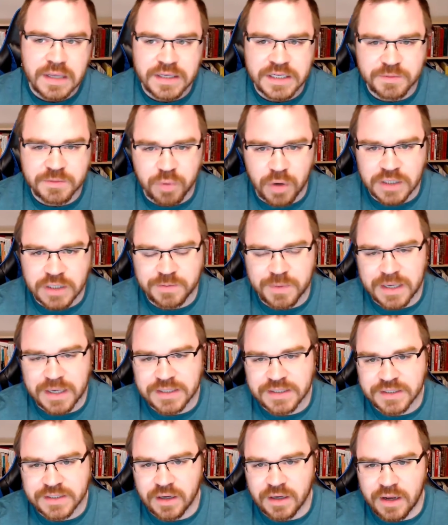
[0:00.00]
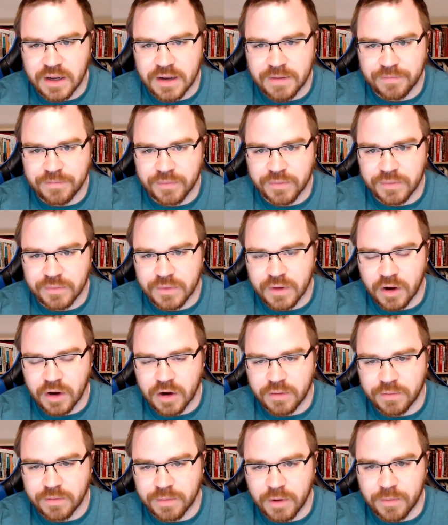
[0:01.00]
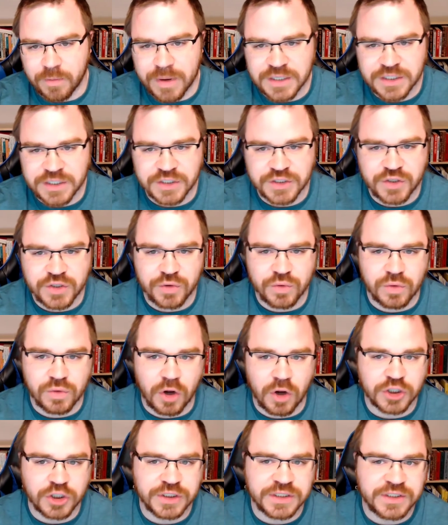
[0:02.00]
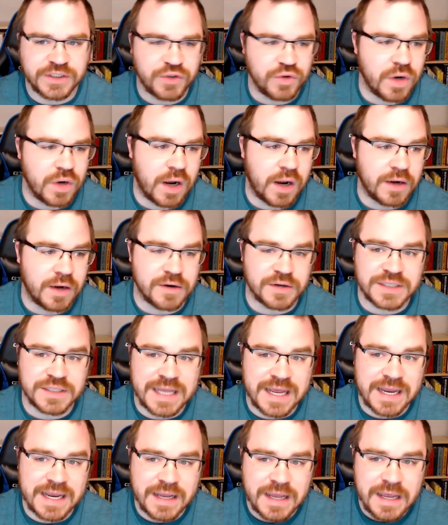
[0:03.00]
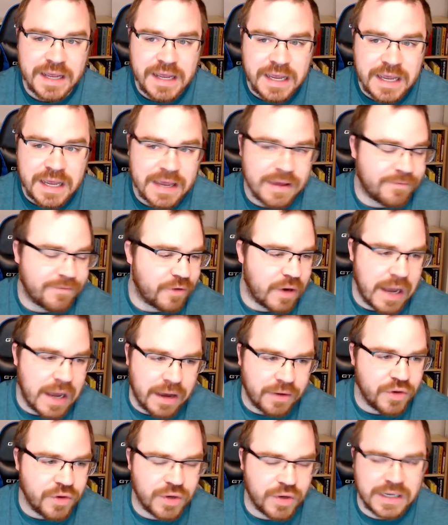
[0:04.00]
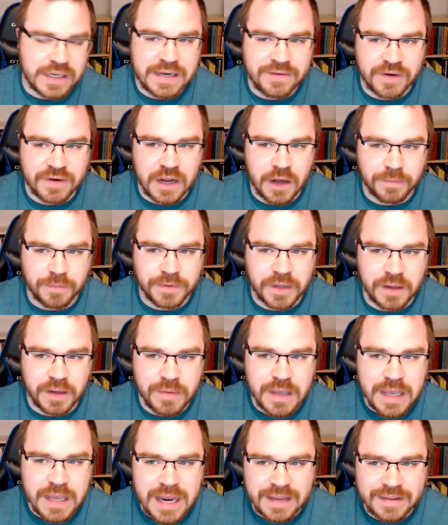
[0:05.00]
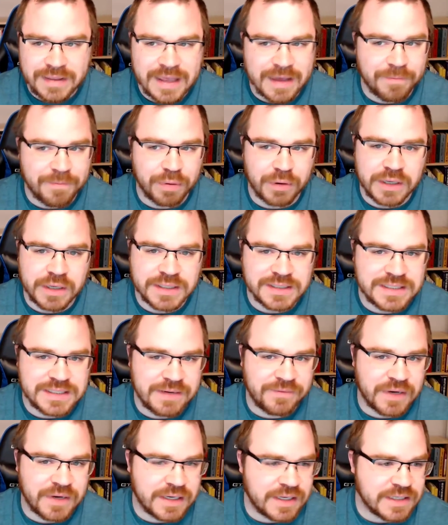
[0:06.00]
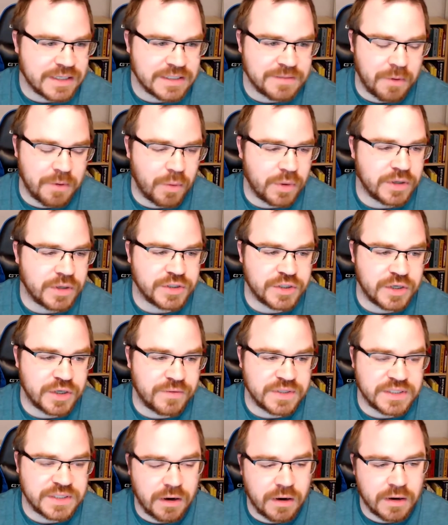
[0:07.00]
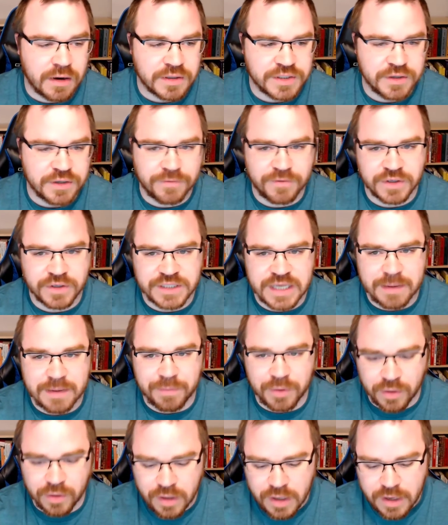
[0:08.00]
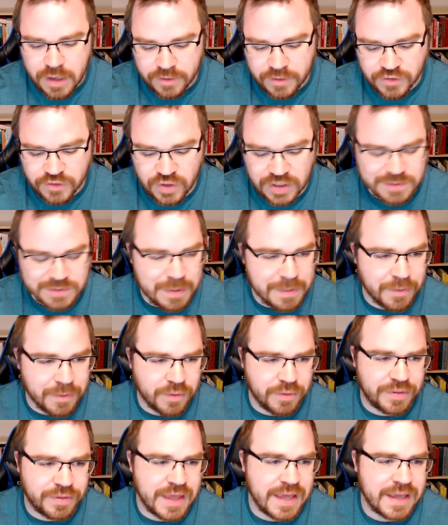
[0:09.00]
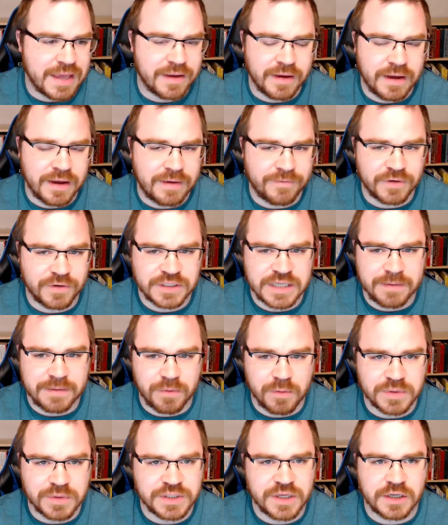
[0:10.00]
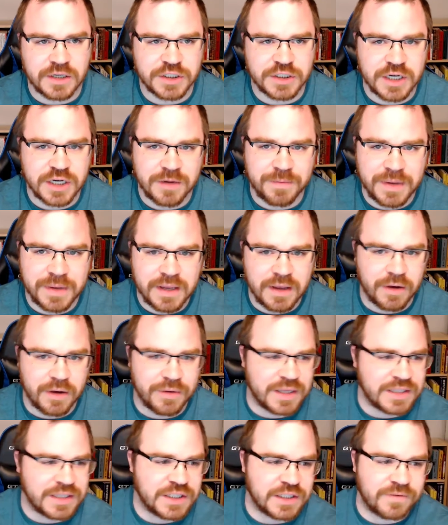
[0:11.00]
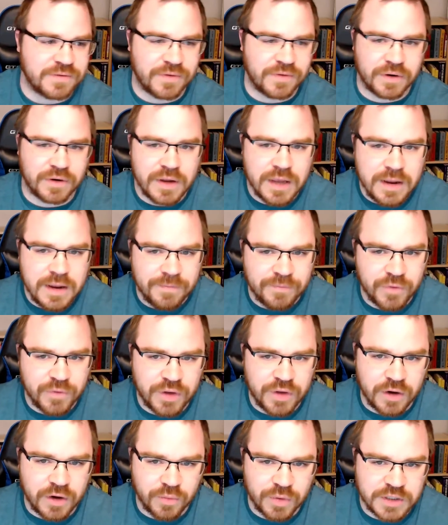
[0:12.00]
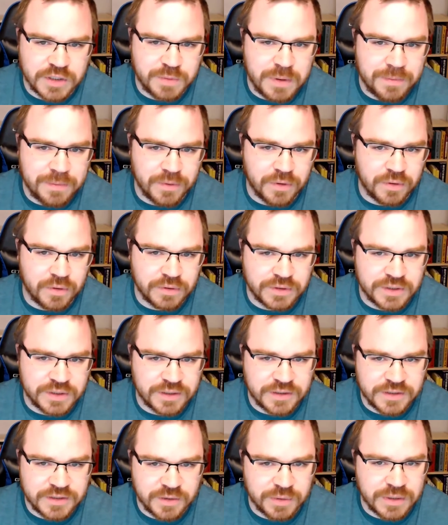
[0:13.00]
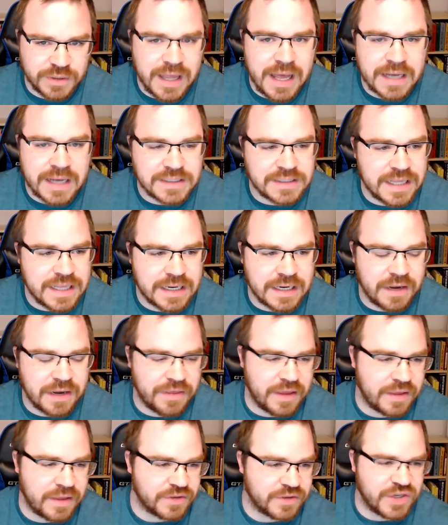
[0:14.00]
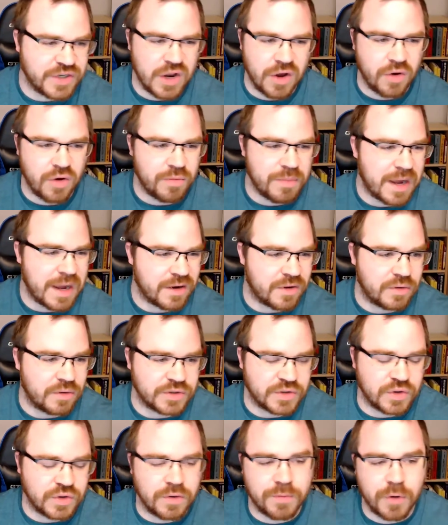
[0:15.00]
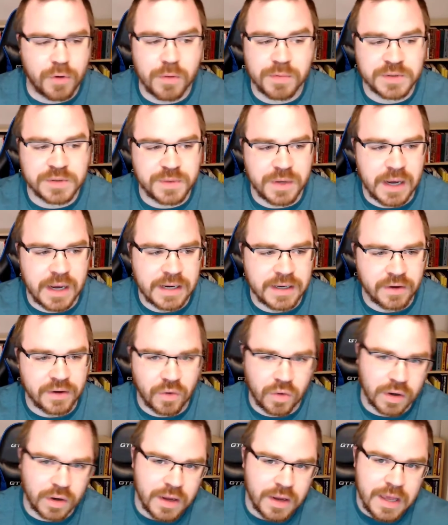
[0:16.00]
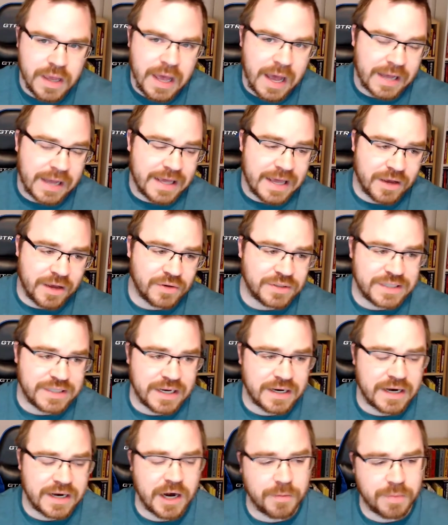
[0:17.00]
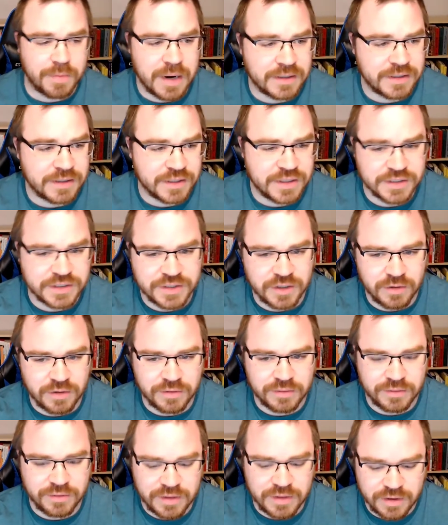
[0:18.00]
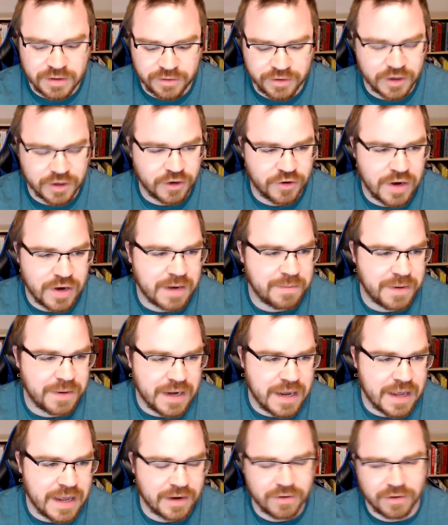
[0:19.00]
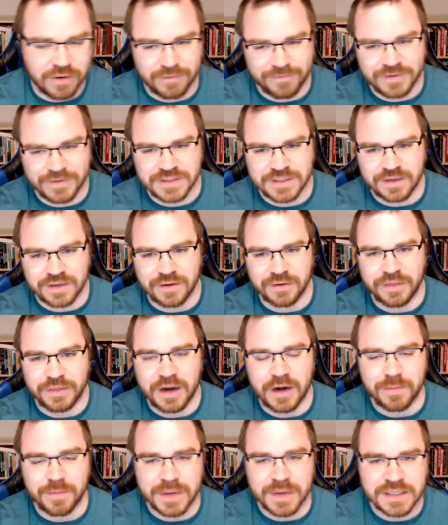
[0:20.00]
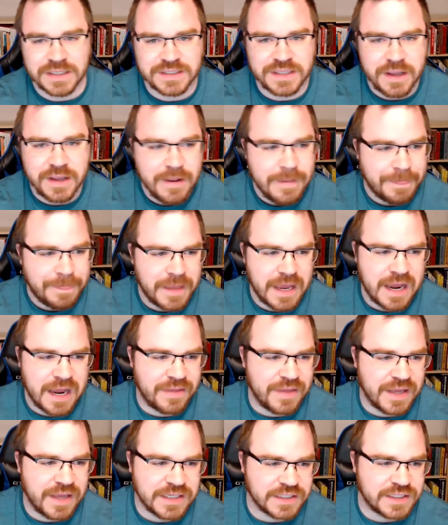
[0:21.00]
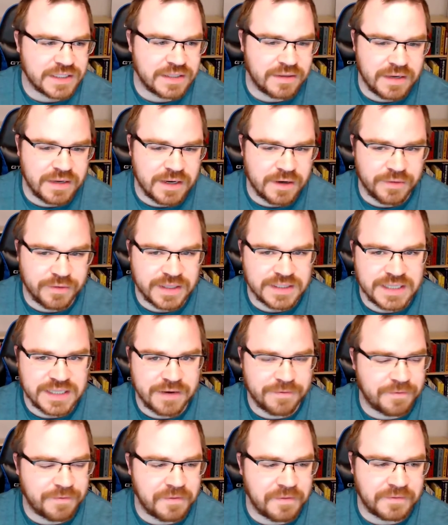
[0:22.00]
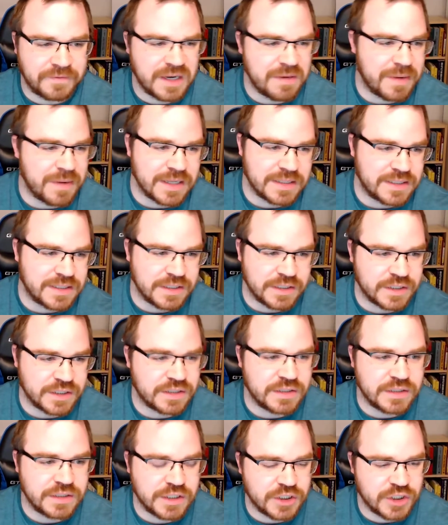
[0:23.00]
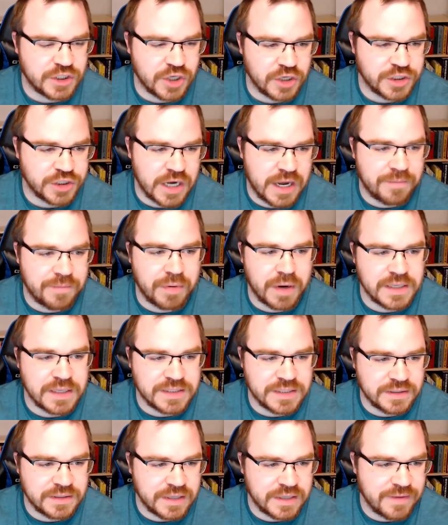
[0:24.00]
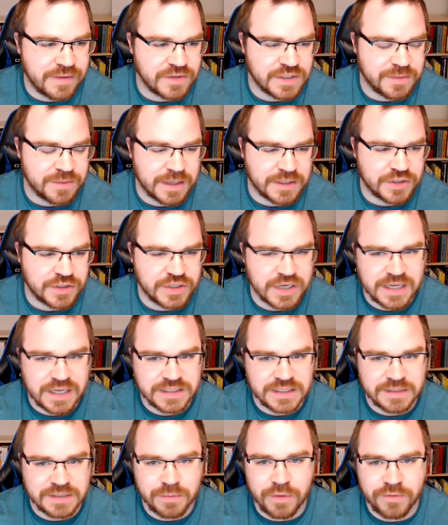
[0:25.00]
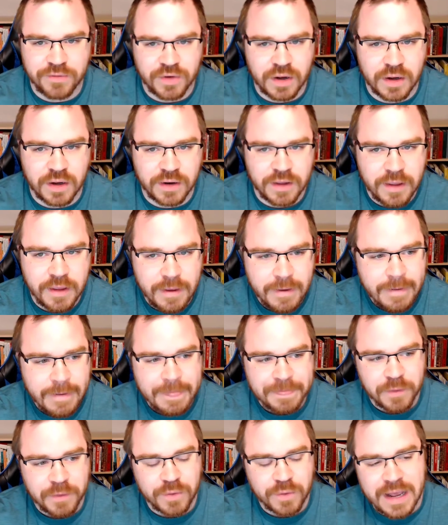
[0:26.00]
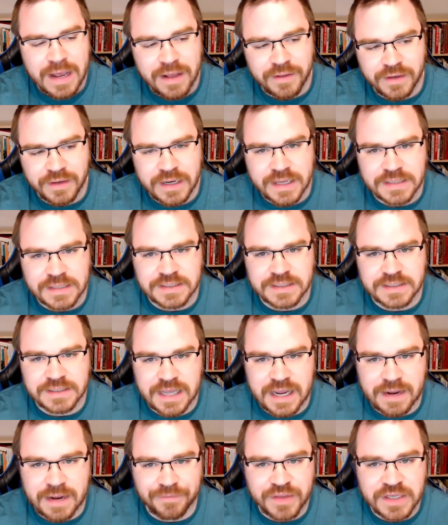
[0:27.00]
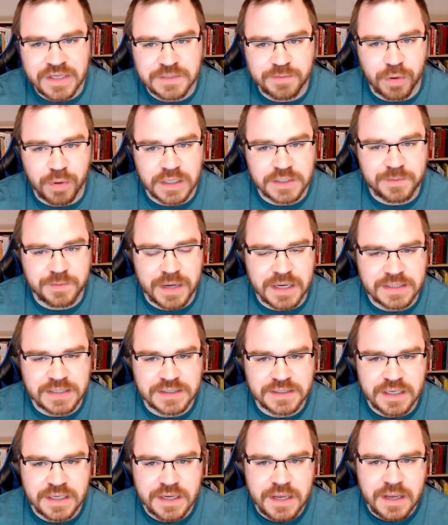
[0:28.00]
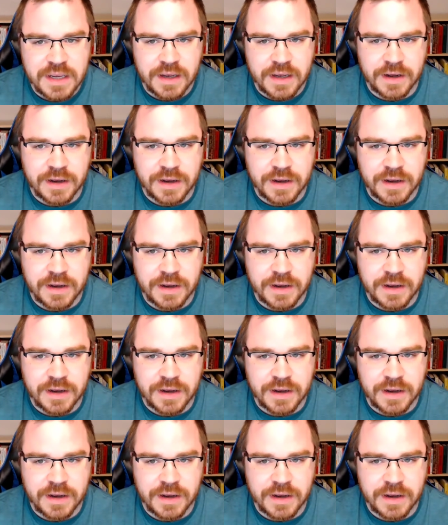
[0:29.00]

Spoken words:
These prospects are patients who largely do not understand if or how you can even help them, and they have preconceived ideas about what your service are. So, for example, there's lots of people who think, for example, massage therapy, oh, that's just for rich people to relax and that kind of thing. There's no medical sort of purpose behind it. Or I can't go see a chiropractor because they're going to crack my neck. Or a physical therapist, yeah, they just they see you for 15 minutes and just charge a high price and give you some exercise and move you on. The reality is that these prospects,